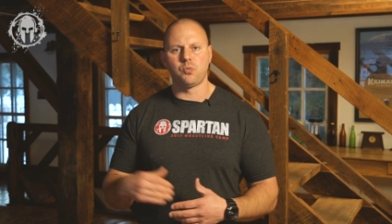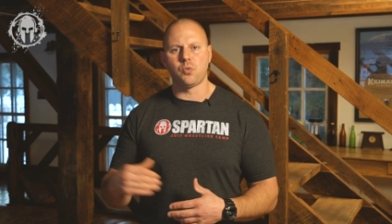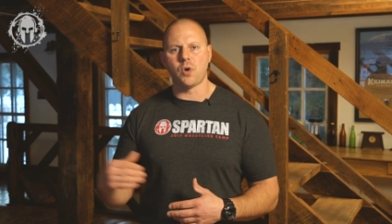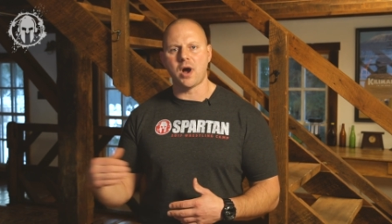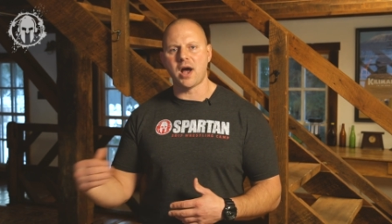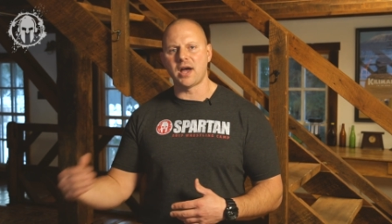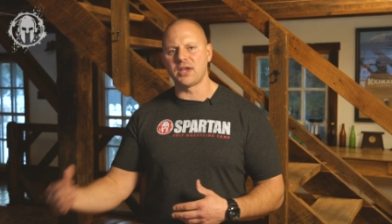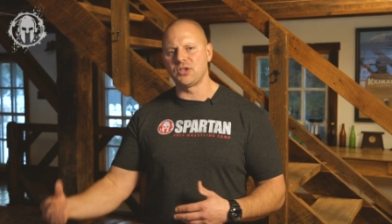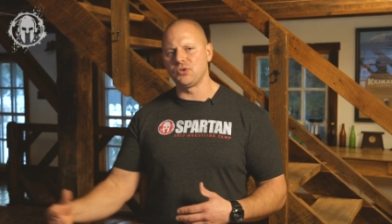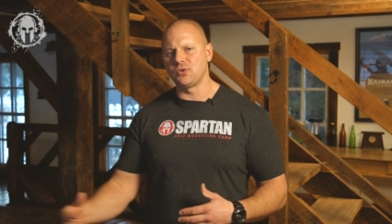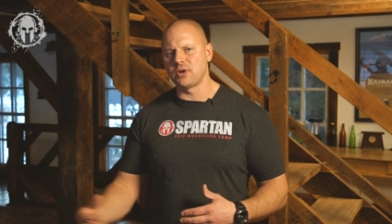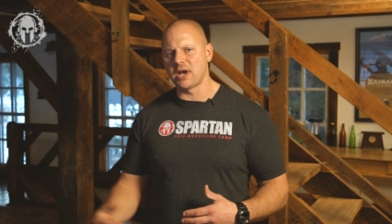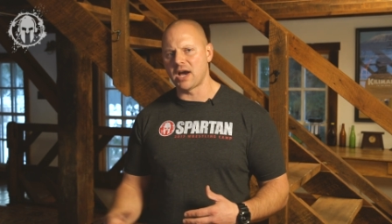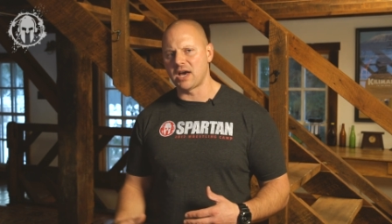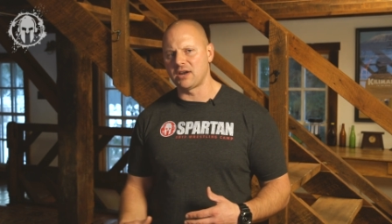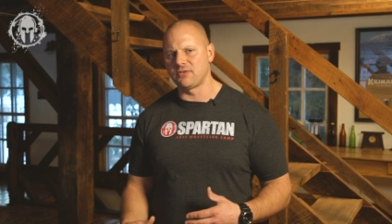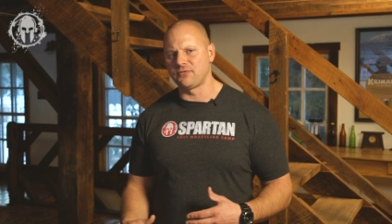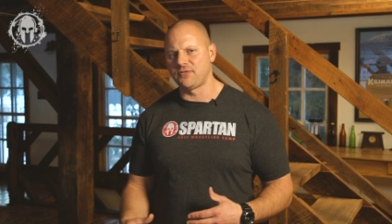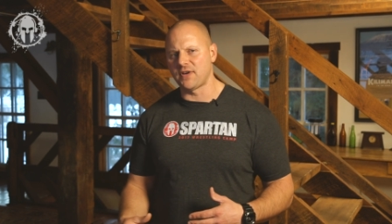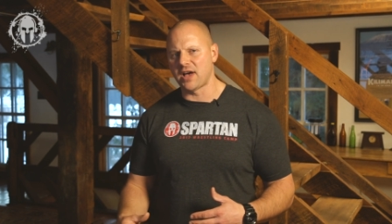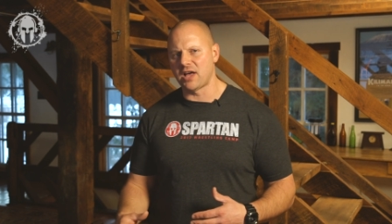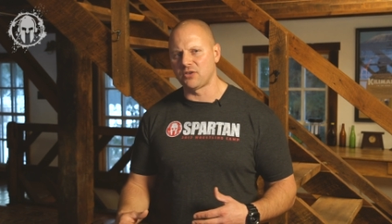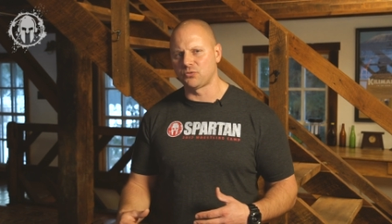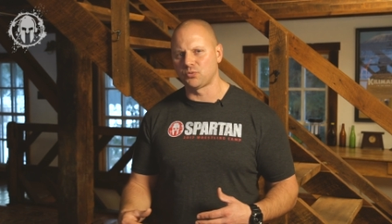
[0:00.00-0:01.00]
why you got
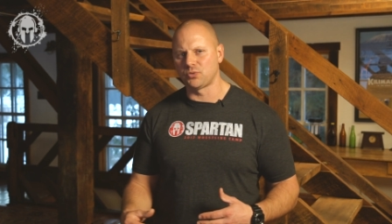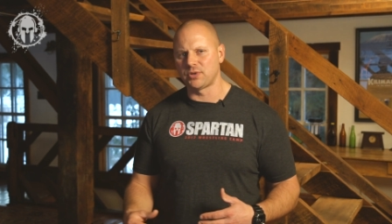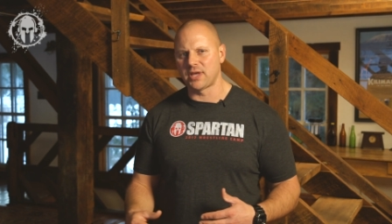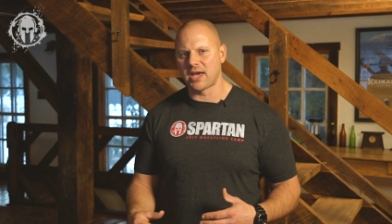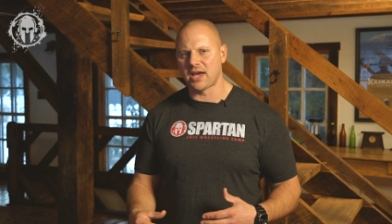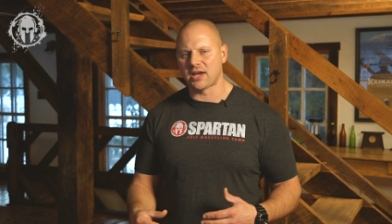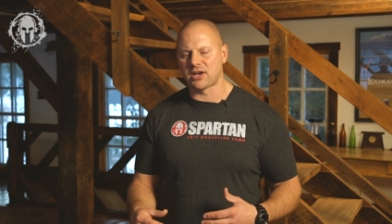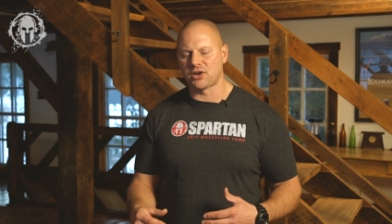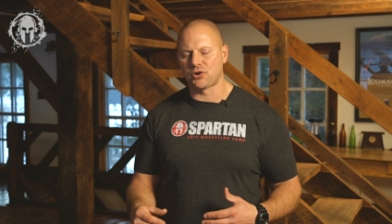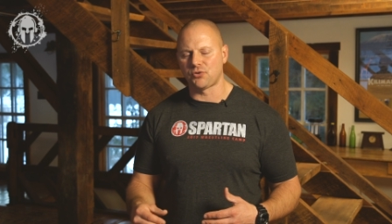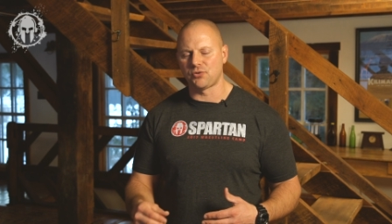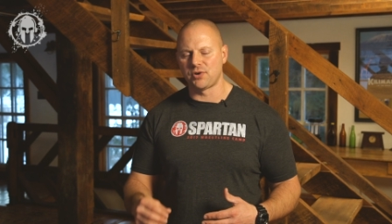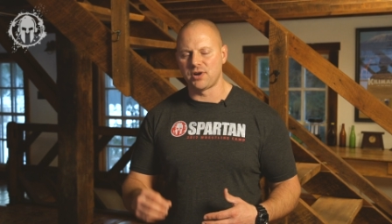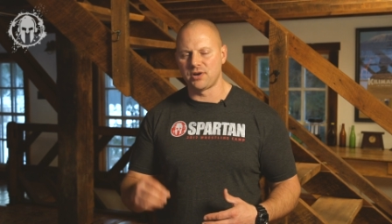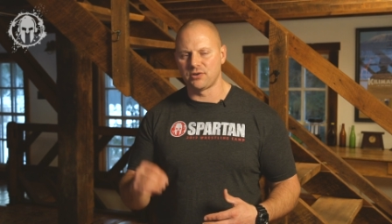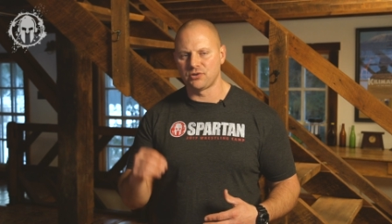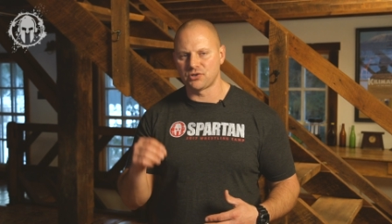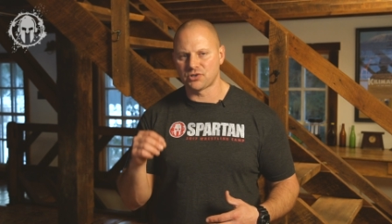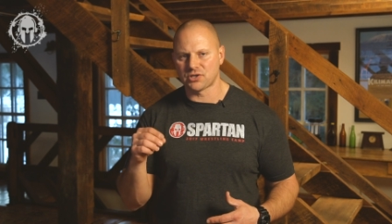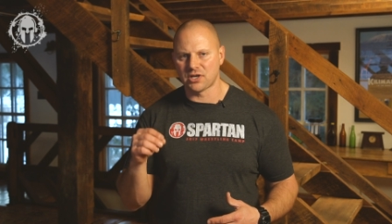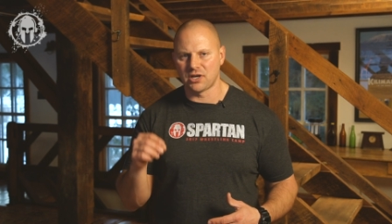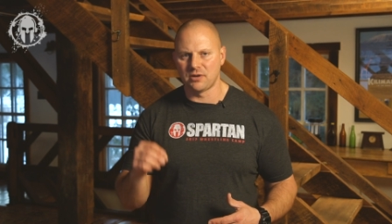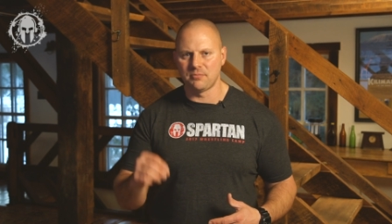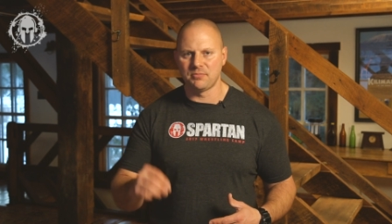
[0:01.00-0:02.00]
involved with that career.
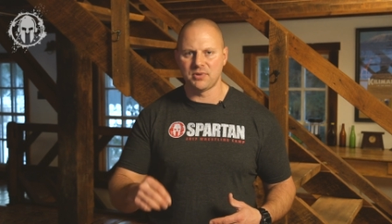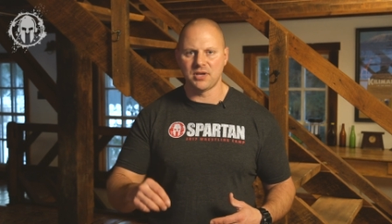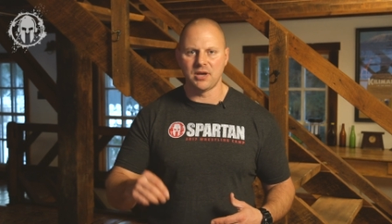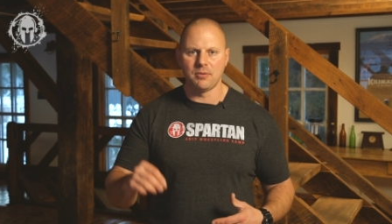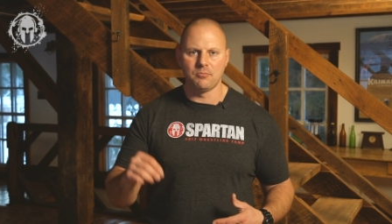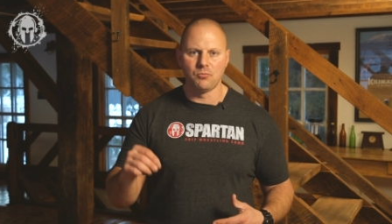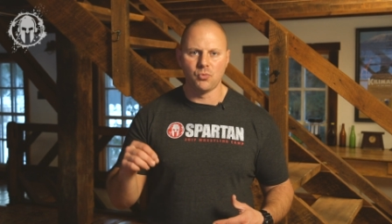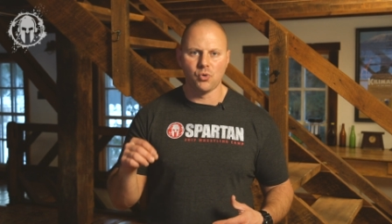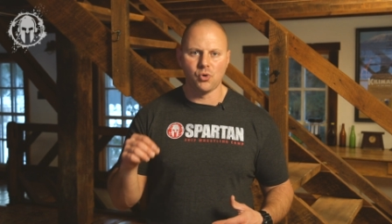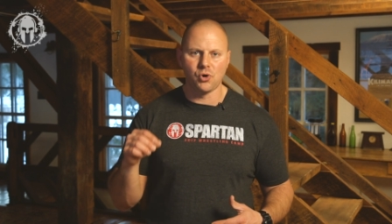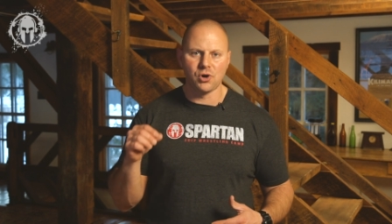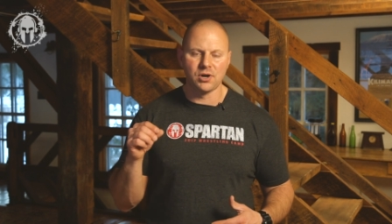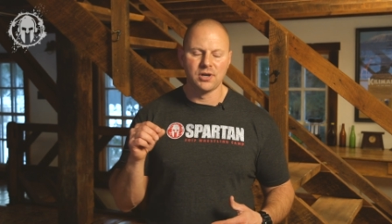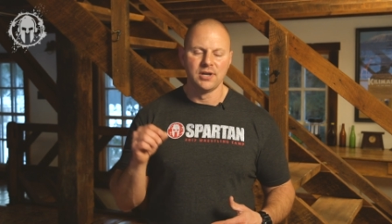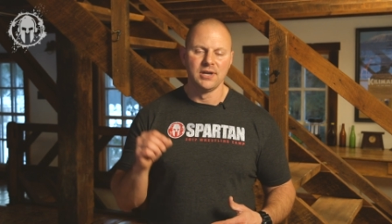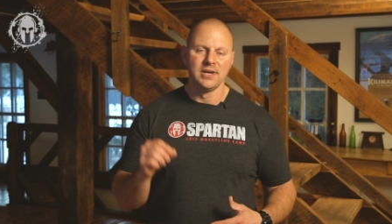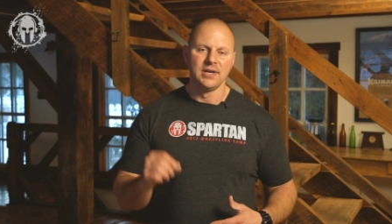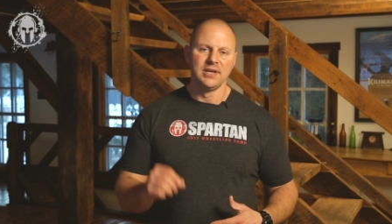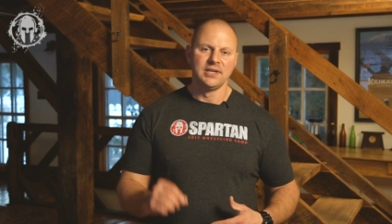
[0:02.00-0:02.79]
There's going to be a more